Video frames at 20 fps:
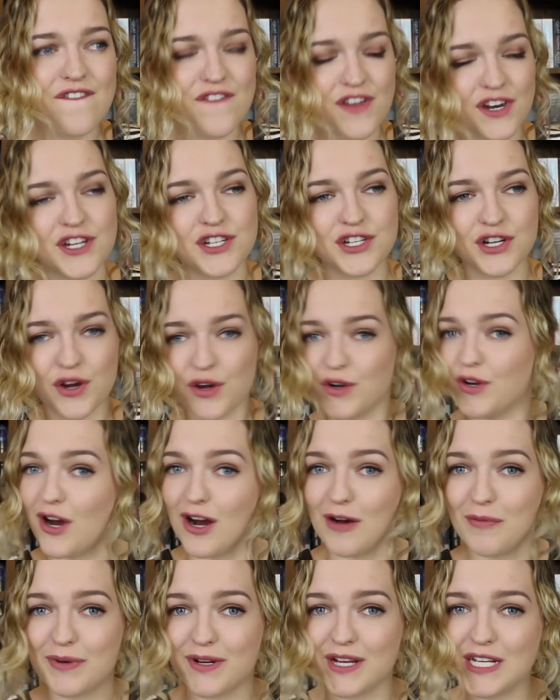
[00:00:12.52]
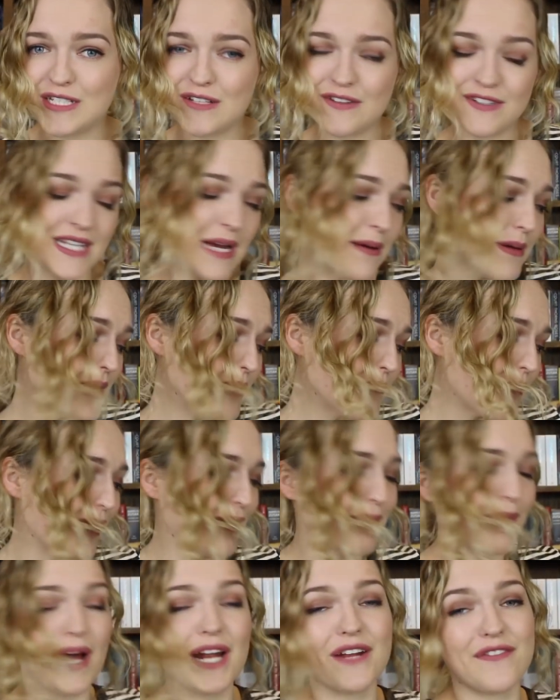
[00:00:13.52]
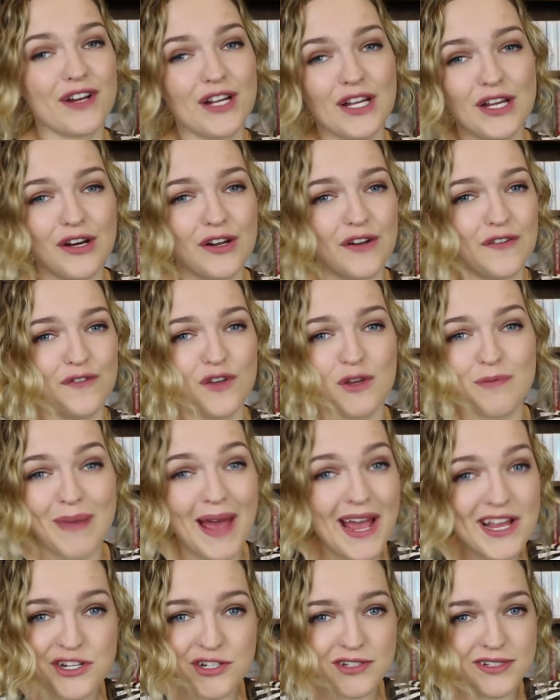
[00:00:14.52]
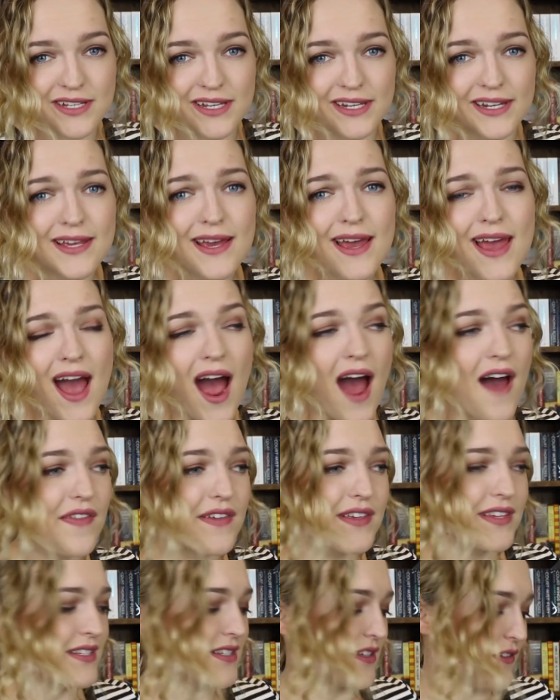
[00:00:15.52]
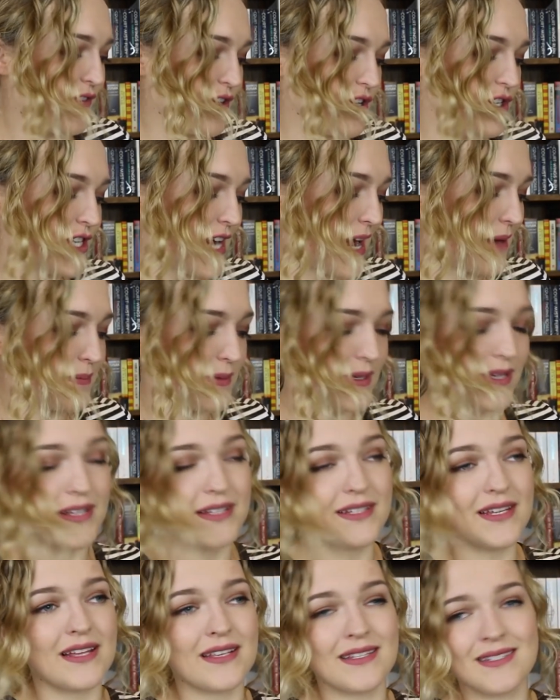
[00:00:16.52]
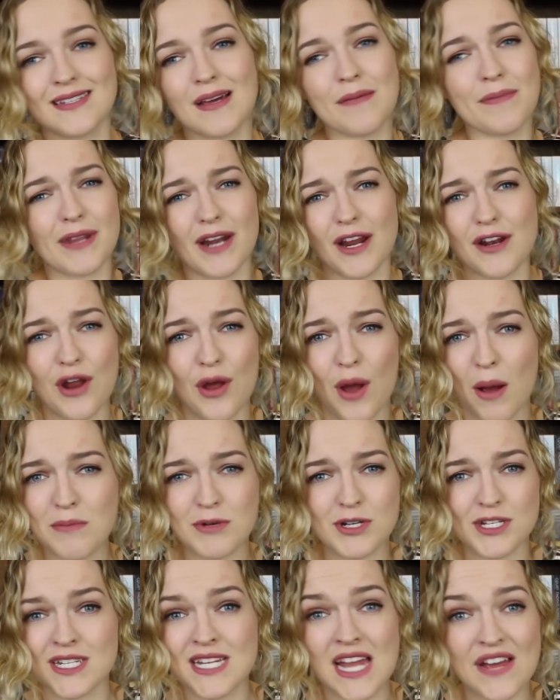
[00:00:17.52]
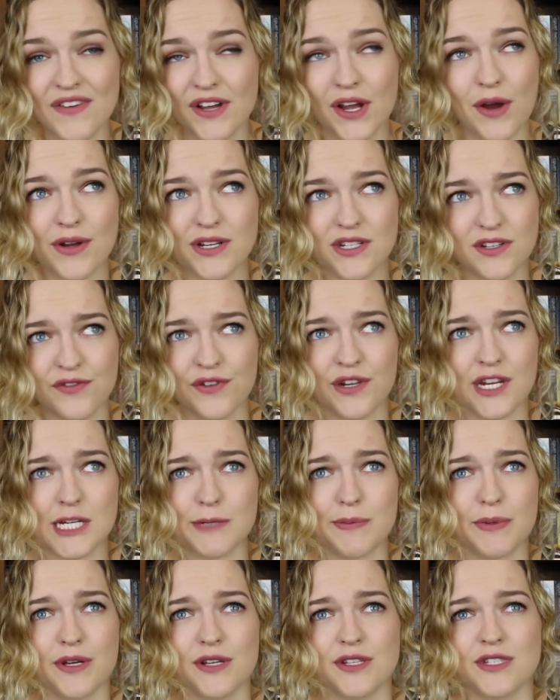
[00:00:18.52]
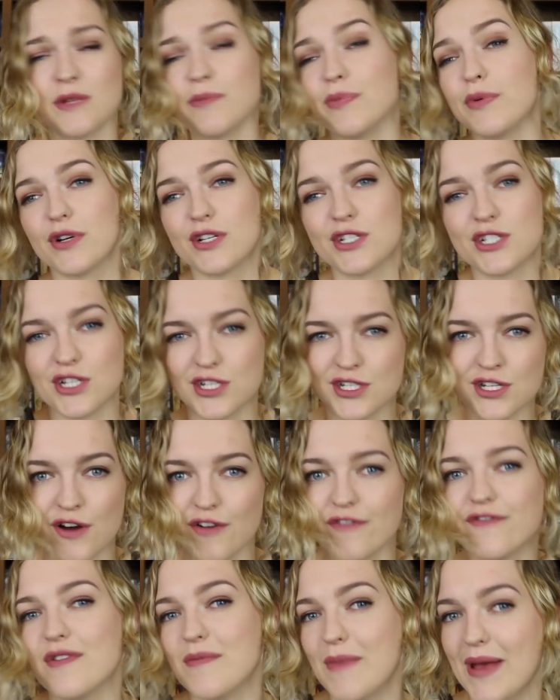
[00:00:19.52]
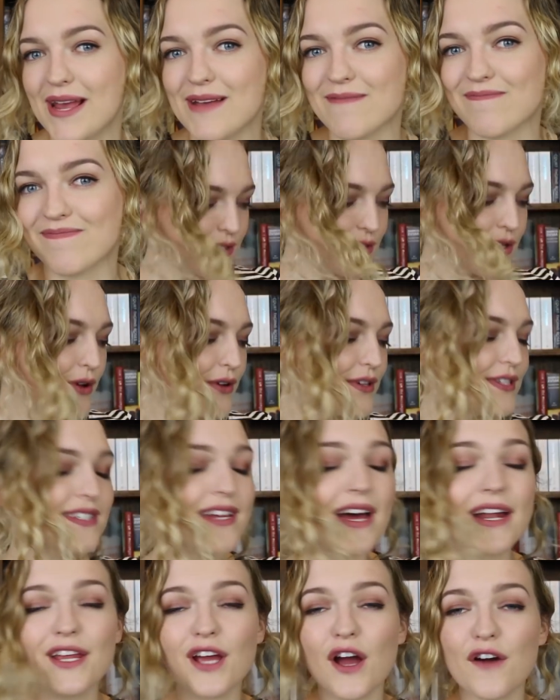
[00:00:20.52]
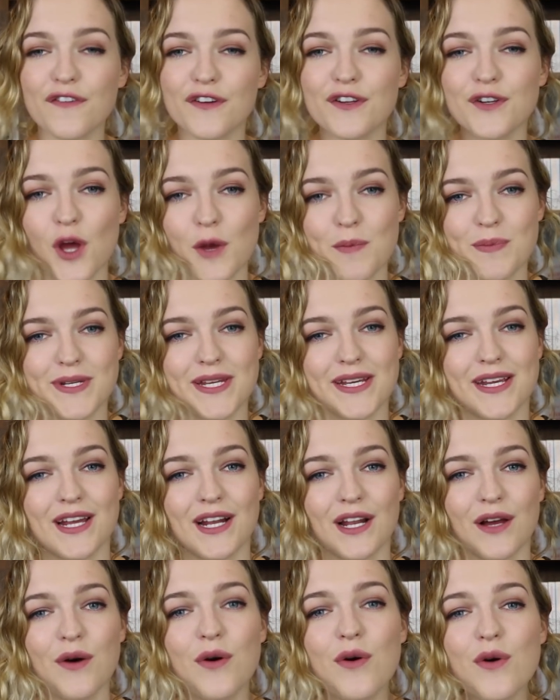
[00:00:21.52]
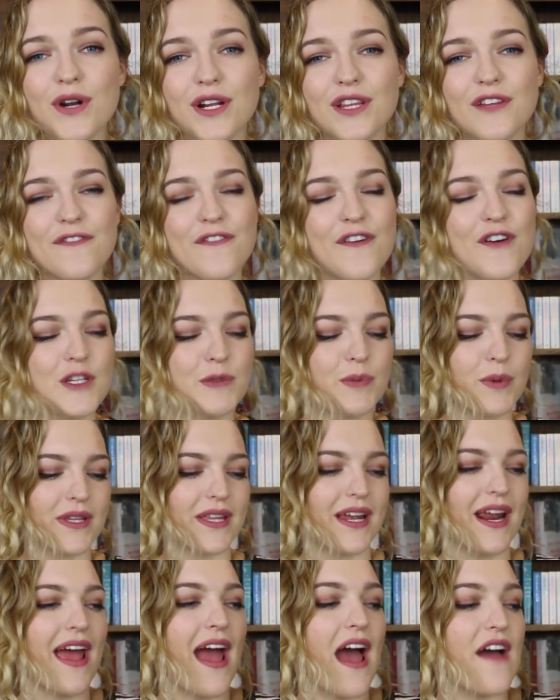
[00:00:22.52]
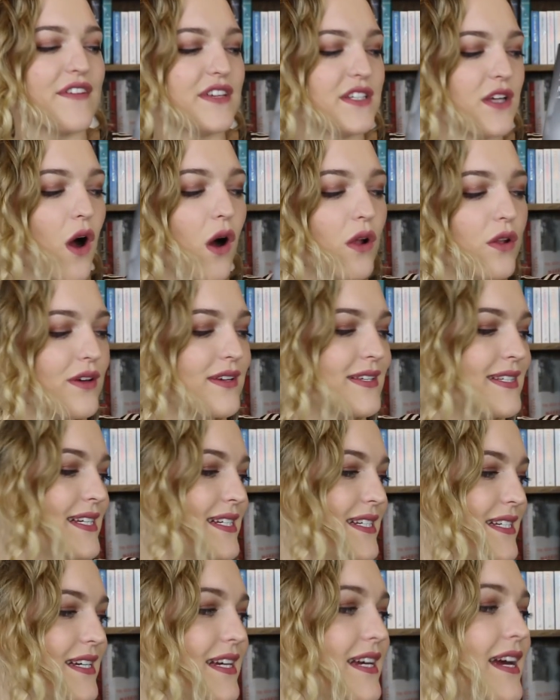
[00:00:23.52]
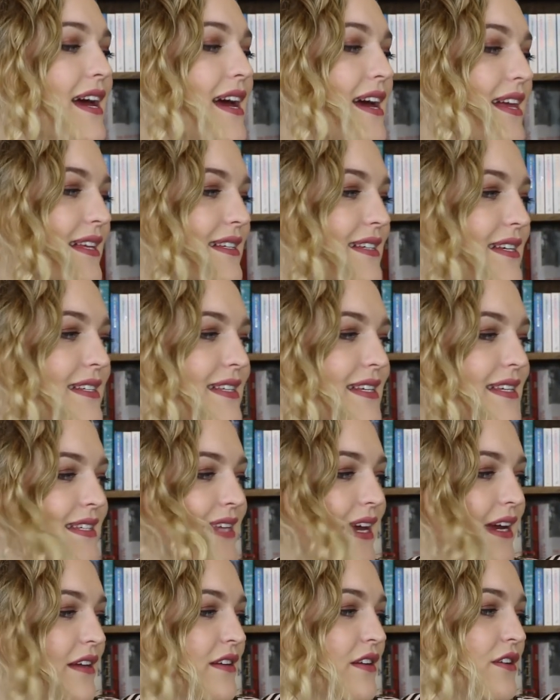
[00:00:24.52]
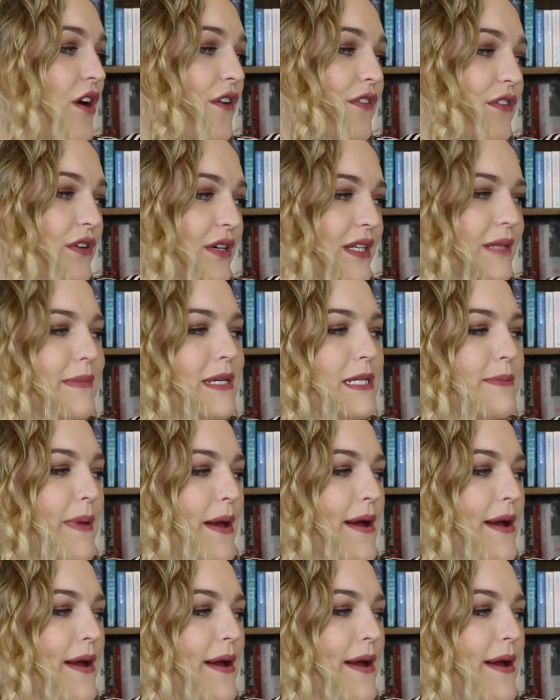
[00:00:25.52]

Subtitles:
finishing or not, because for some of them I might have only got a few pages in, others a few chapters, and some that I know I'm just never going to finish because the book's just not for me. So starting off in no particular order, the first book that I have is Hollow City. This is the second novel in the Miss